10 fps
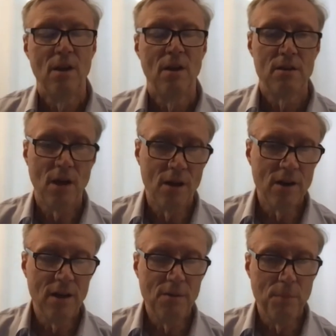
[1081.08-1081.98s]

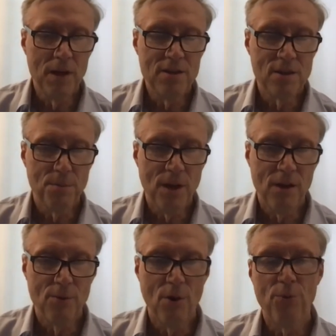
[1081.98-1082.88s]
targeting money
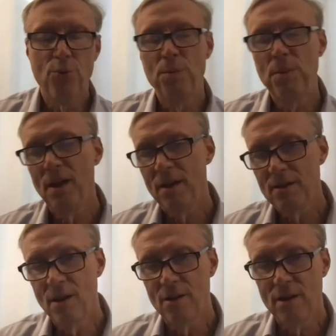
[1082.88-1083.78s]
supply growth would be like
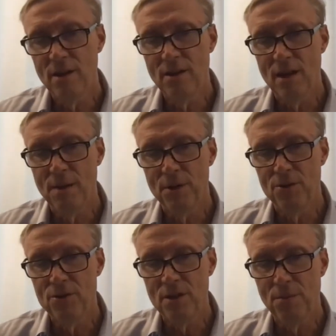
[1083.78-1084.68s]
targeting nominal
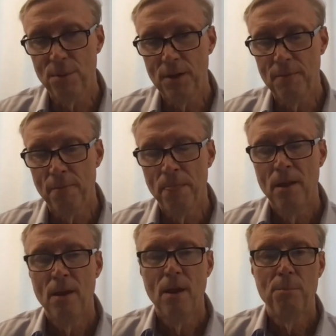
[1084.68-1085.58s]
GDP.
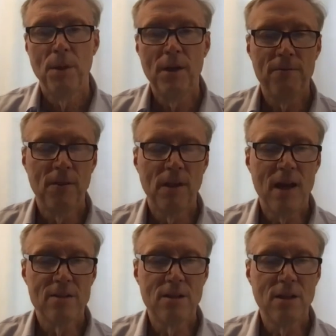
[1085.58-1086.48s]
But if
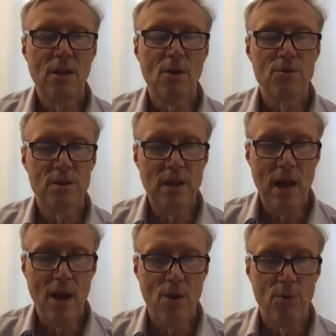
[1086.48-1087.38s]
velocity goes
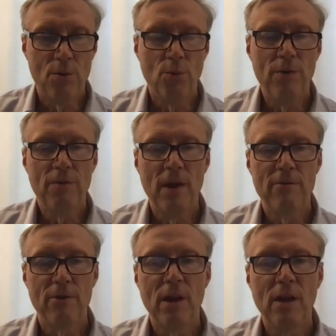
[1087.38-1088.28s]
down, we
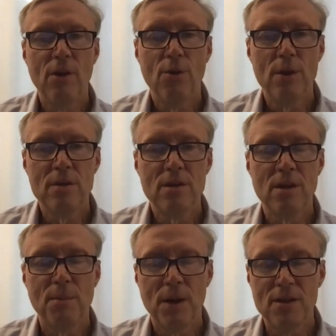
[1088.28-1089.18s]
favor
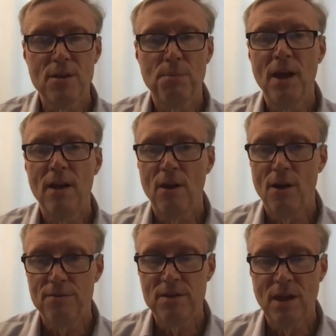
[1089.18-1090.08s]
increasing the money supply to
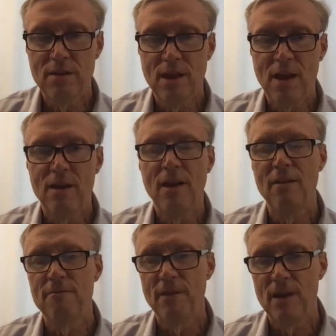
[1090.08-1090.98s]
offset that,
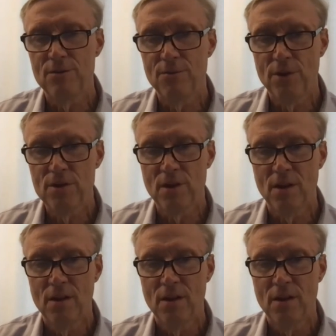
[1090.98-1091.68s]
and vice versa.